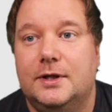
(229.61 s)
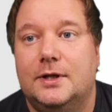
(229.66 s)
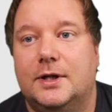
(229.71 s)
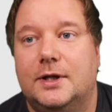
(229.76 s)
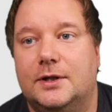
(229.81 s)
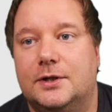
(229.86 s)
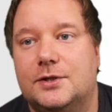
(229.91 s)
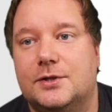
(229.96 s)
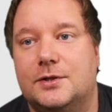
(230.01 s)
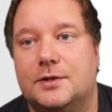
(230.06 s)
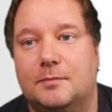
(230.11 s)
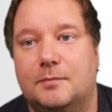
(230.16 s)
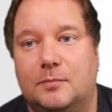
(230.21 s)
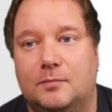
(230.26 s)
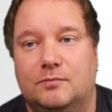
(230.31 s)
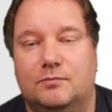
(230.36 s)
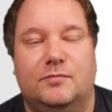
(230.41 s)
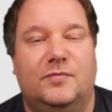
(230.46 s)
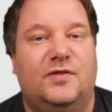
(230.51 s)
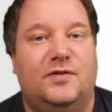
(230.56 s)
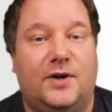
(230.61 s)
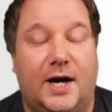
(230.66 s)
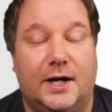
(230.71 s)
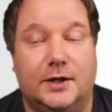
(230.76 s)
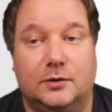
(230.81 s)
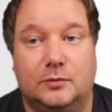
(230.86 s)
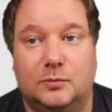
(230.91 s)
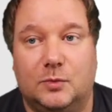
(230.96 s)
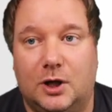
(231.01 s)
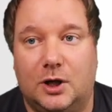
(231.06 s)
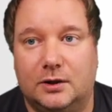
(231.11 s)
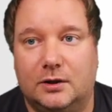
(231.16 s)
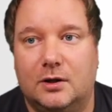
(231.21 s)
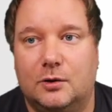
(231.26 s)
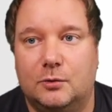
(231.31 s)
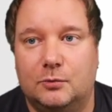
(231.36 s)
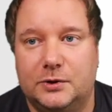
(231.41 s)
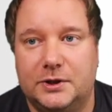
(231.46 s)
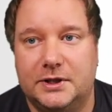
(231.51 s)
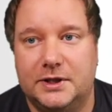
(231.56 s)
into the final model,
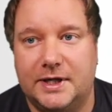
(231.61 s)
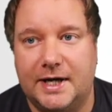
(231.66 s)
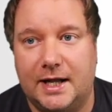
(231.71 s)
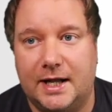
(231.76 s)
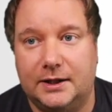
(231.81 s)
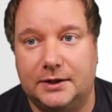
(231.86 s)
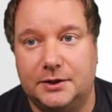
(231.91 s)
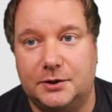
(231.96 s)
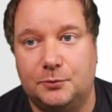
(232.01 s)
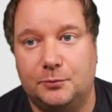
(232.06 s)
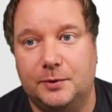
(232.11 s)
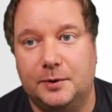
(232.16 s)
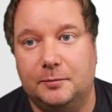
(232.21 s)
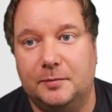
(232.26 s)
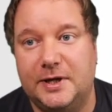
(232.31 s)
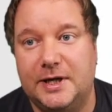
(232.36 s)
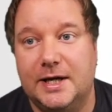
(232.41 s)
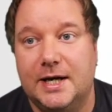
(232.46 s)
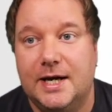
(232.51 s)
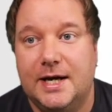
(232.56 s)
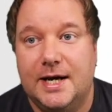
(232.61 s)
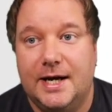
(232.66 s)
only the calendar will be.